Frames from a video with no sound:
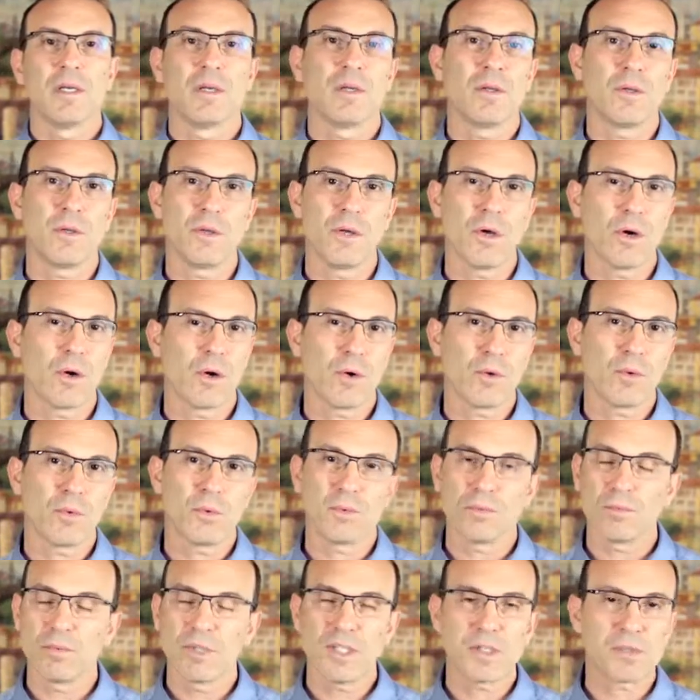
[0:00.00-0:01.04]
You know,
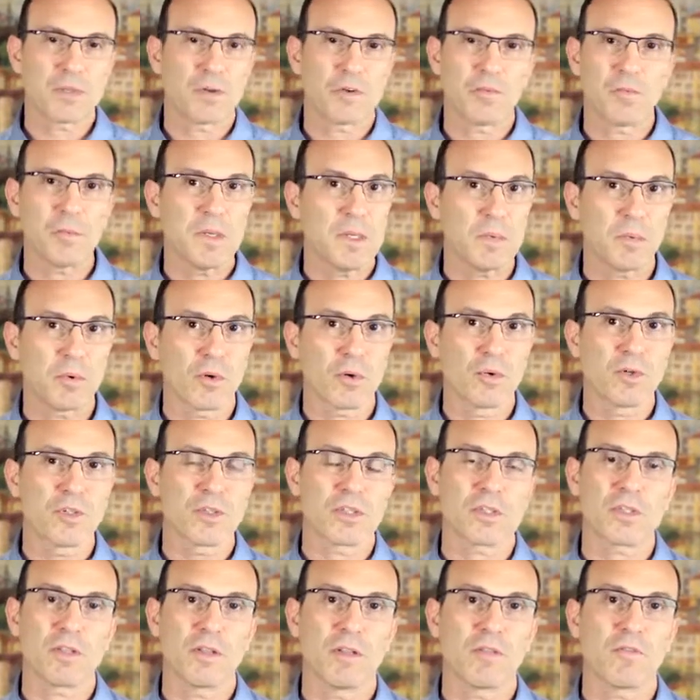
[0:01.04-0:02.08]
we serve people who
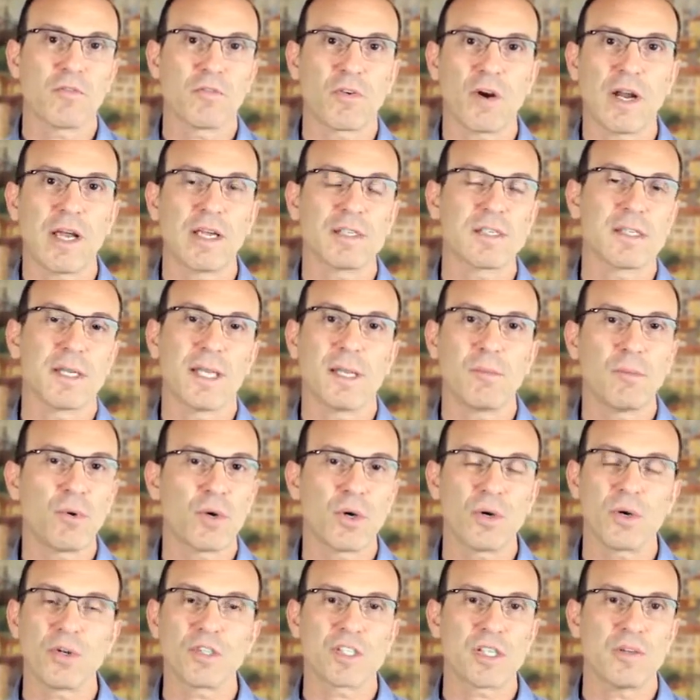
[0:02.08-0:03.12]
just love fries and
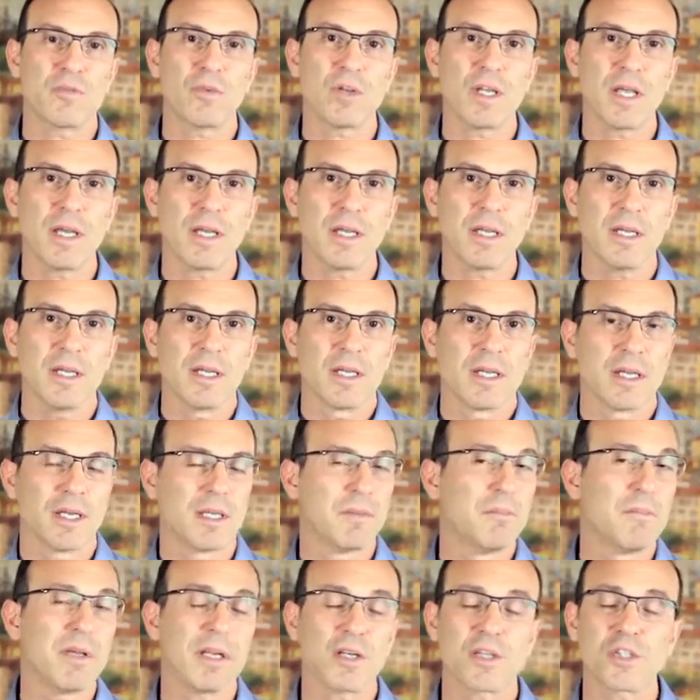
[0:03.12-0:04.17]
hamburgers every day and
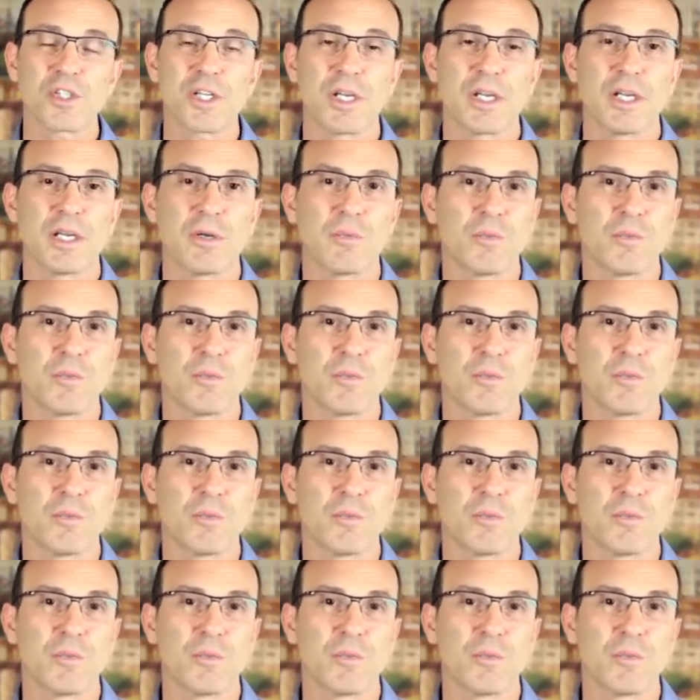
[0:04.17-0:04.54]
milkshake.